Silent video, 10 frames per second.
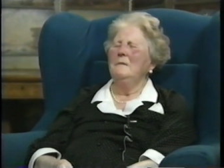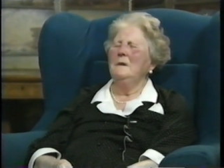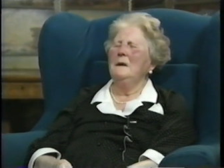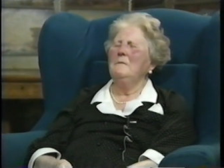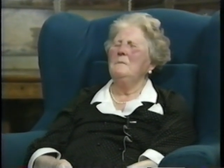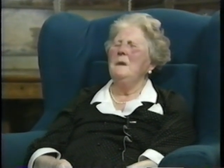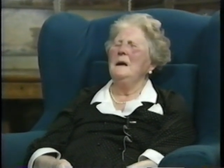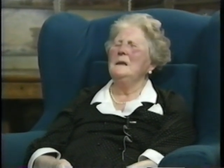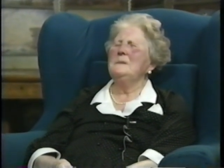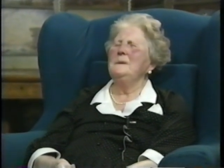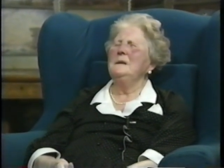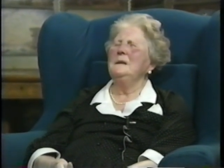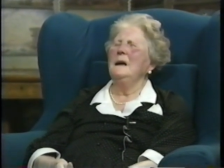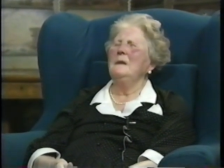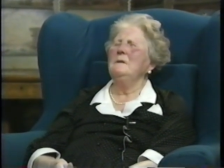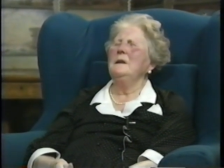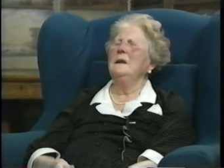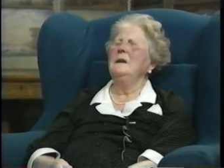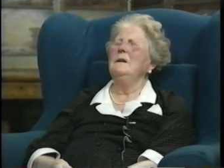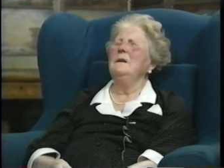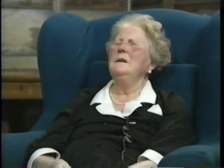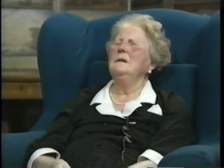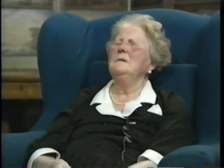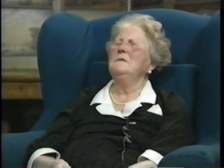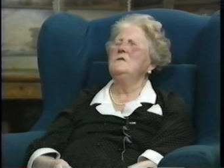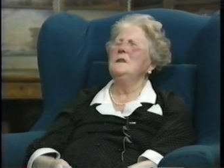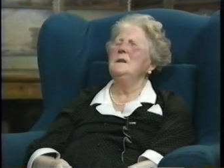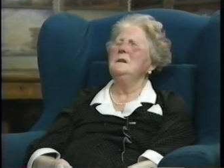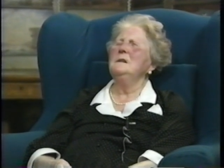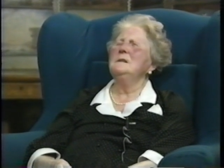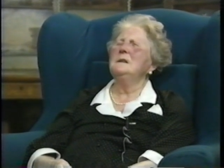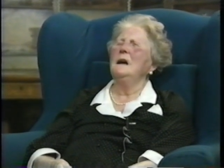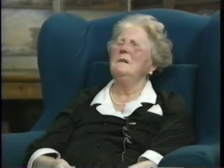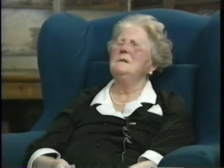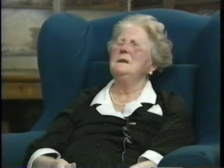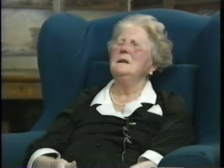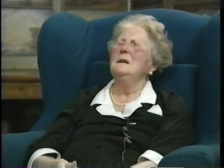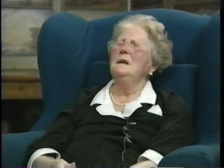Well, my husband and I were there on a journalist outing,